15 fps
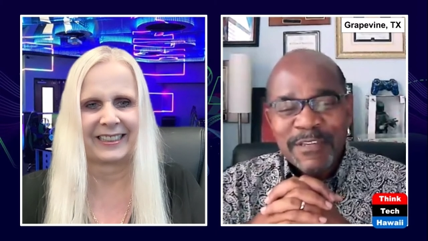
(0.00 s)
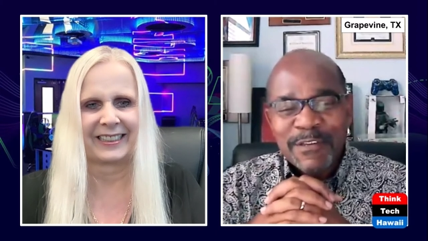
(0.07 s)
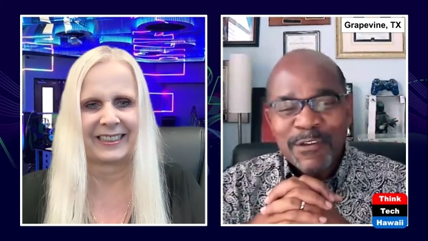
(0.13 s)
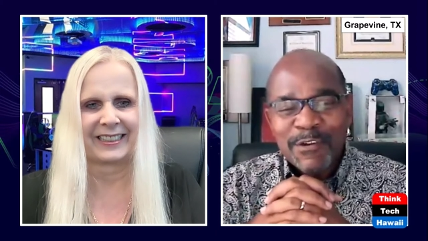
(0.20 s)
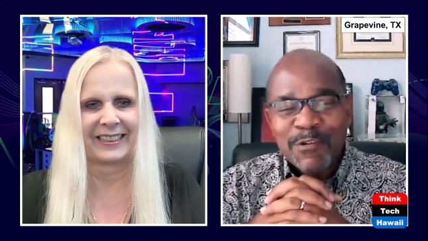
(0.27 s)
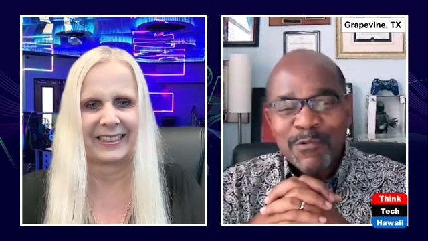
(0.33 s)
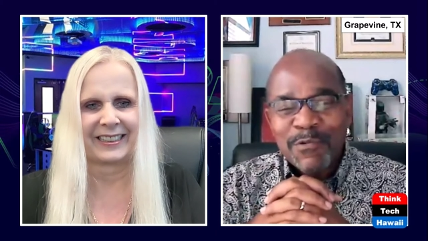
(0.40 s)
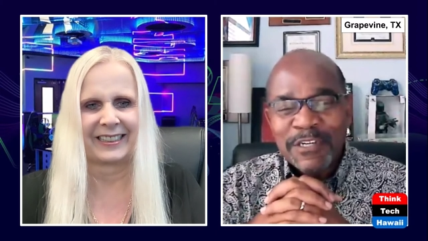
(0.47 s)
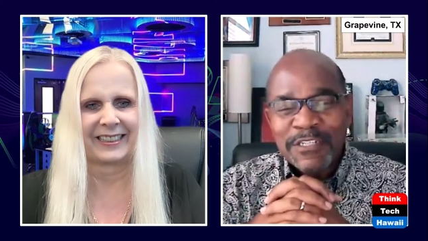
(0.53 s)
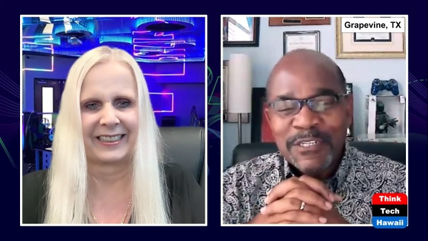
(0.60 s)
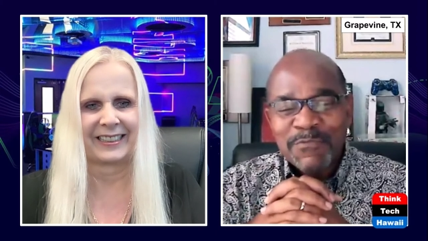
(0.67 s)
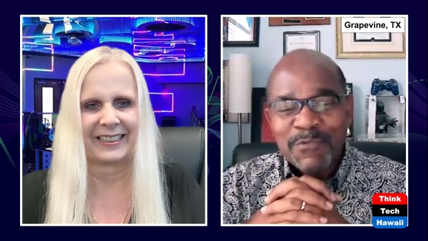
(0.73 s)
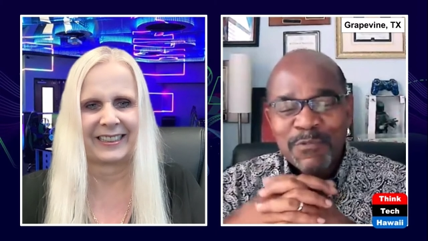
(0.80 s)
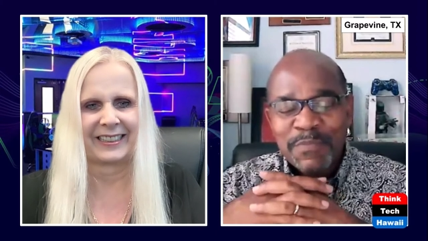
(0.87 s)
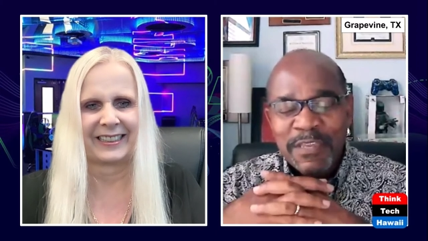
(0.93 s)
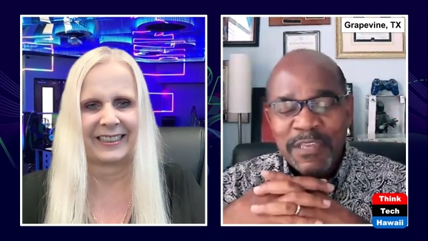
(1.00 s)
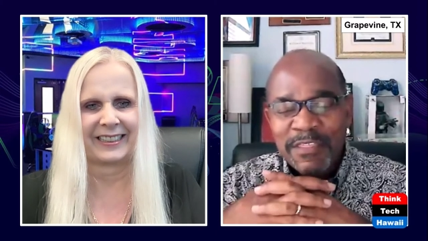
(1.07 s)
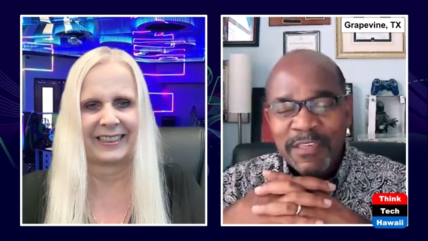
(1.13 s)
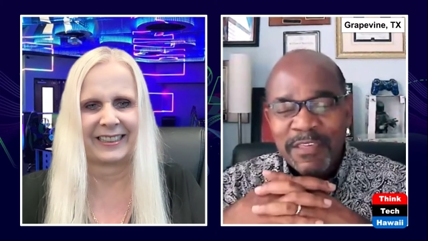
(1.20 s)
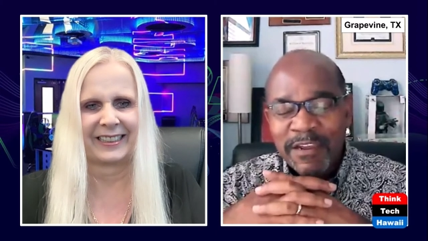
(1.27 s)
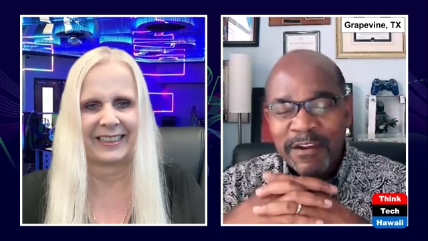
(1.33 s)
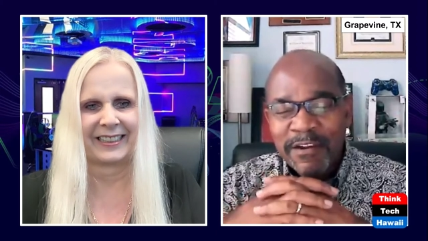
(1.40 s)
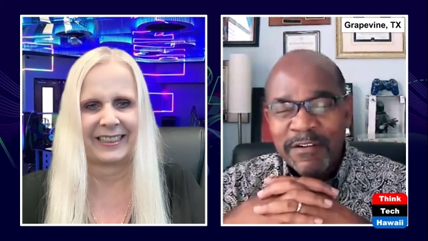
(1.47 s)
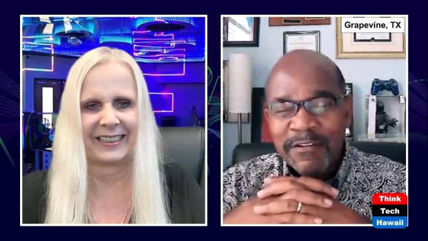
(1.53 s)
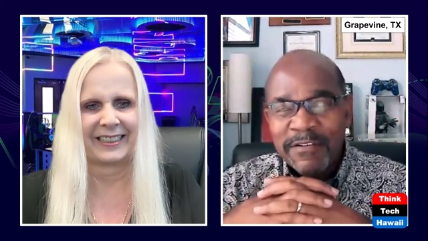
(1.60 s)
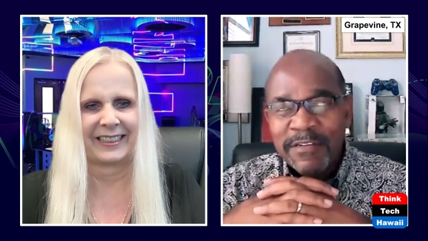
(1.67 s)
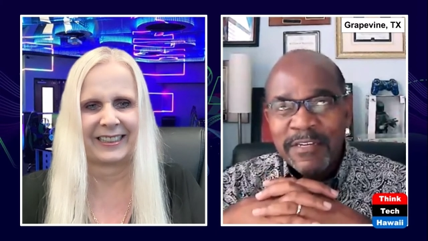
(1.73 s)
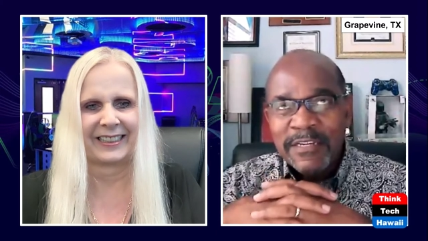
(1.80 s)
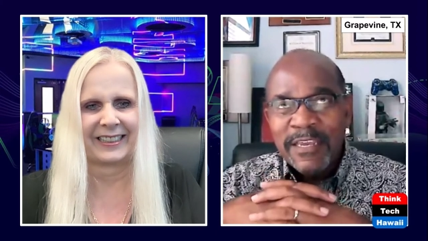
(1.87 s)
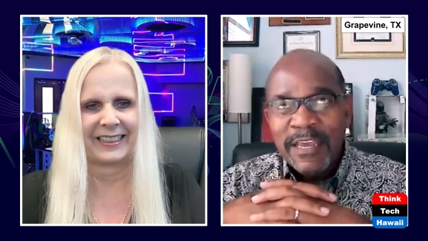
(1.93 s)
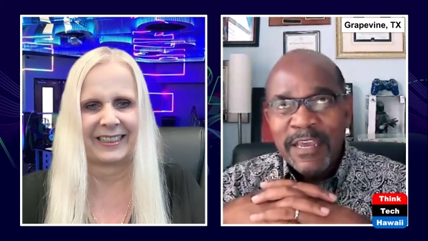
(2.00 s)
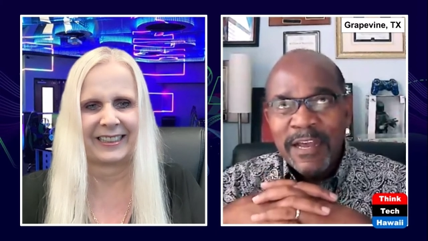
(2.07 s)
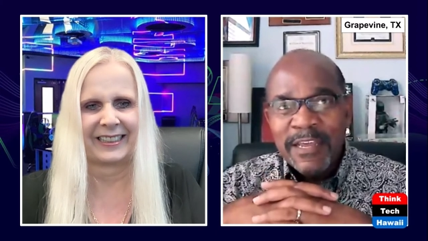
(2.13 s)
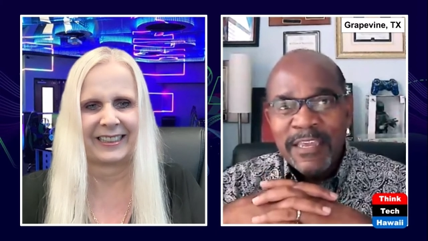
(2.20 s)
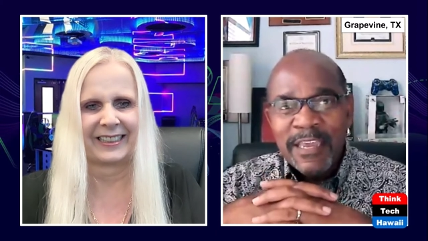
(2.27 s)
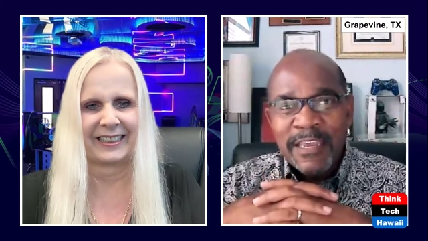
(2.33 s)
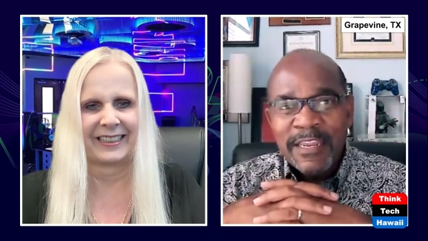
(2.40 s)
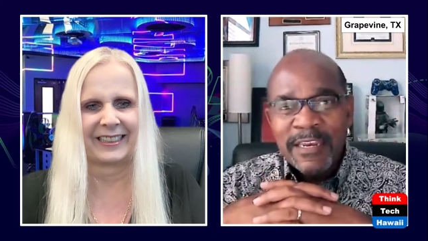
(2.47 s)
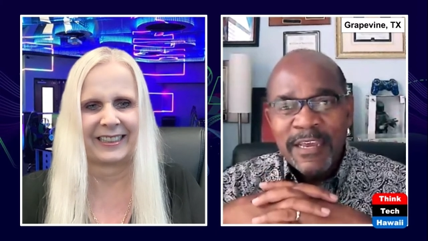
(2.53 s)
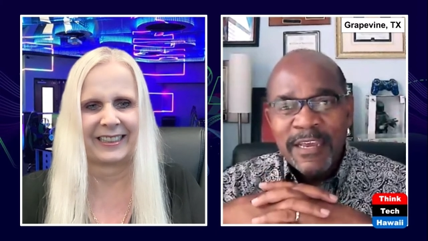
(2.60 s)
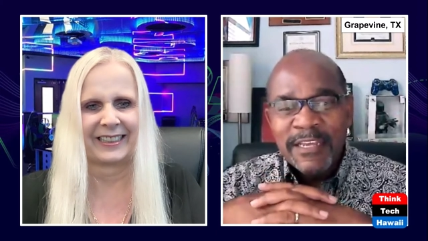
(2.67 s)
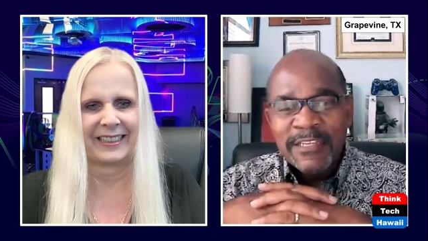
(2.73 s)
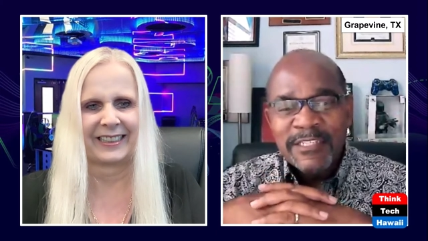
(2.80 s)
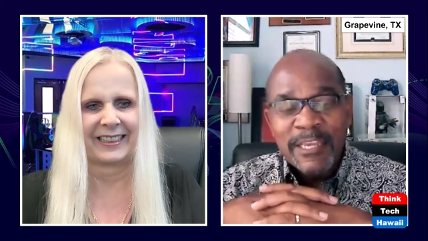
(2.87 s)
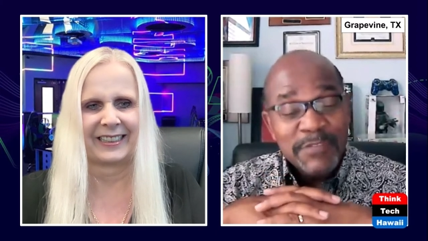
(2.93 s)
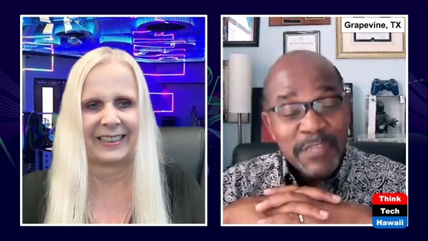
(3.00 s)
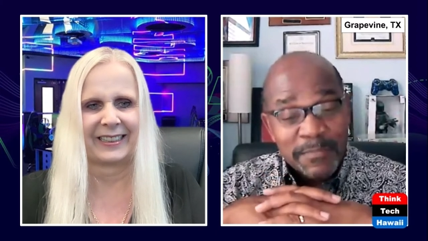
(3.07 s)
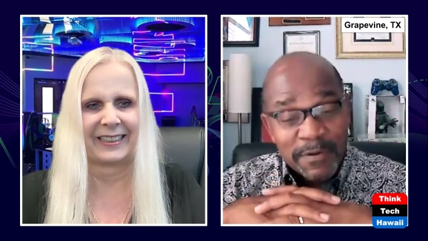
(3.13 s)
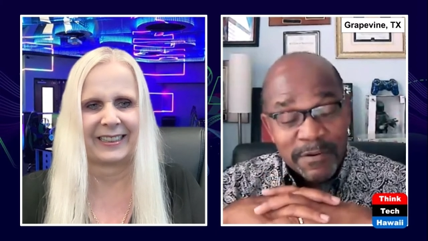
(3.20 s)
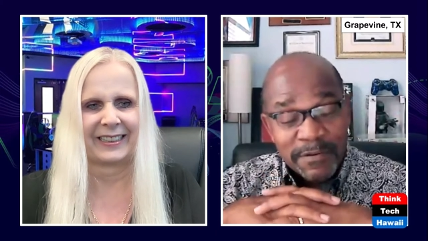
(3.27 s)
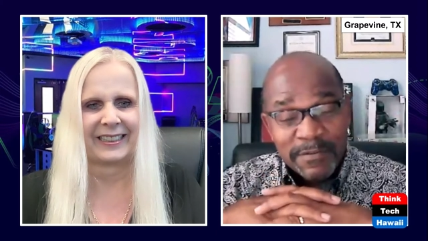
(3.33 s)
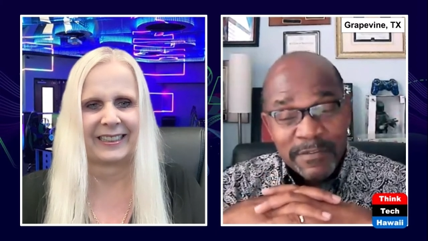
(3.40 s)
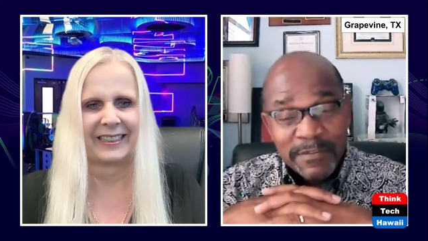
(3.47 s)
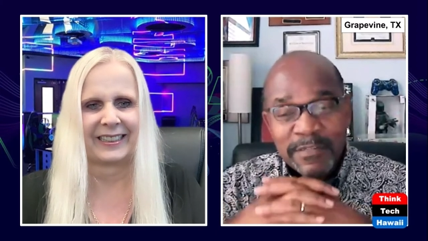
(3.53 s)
Speaker 1: No question, we'll be there in September